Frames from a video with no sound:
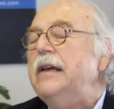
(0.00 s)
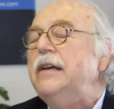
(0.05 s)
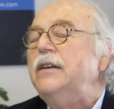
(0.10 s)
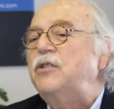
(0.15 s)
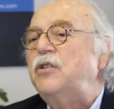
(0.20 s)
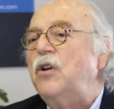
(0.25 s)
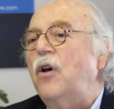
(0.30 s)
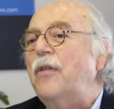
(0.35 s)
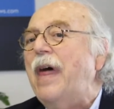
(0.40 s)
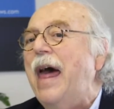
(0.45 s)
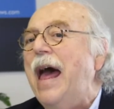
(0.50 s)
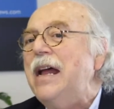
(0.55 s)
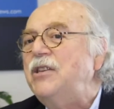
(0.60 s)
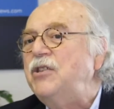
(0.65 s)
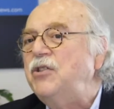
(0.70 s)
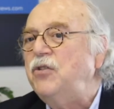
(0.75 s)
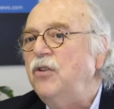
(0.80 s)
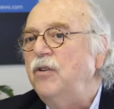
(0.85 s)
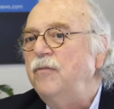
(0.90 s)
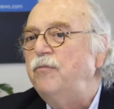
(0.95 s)
So that
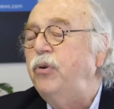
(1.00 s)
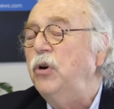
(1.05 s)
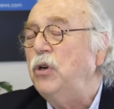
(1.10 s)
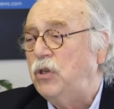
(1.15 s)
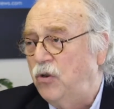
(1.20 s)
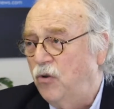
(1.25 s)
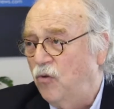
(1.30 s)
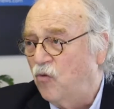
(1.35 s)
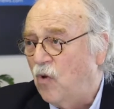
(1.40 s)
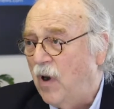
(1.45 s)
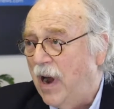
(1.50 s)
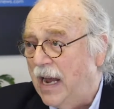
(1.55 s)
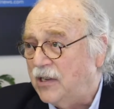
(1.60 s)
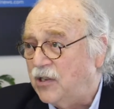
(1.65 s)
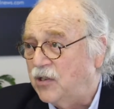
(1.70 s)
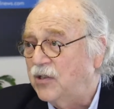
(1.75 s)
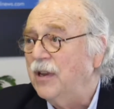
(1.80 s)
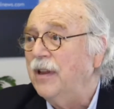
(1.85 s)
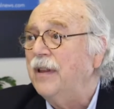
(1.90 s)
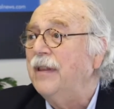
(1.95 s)
should put to
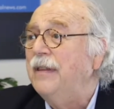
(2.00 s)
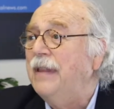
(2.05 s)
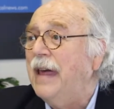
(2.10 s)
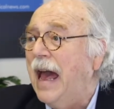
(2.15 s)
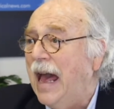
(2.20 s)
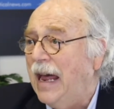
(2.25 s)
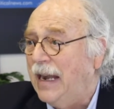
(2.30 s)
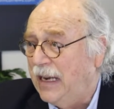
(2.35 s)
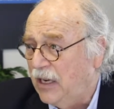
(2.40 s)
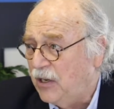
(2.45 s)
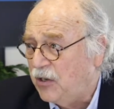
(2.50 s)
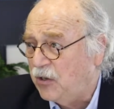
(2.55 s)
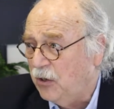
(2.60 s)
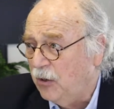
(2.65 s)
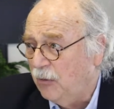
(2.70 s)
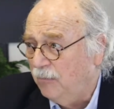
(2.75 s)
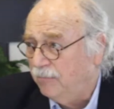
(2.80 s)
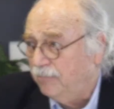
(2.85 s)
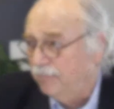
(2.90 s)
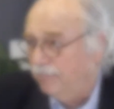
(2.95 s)
rest that issue.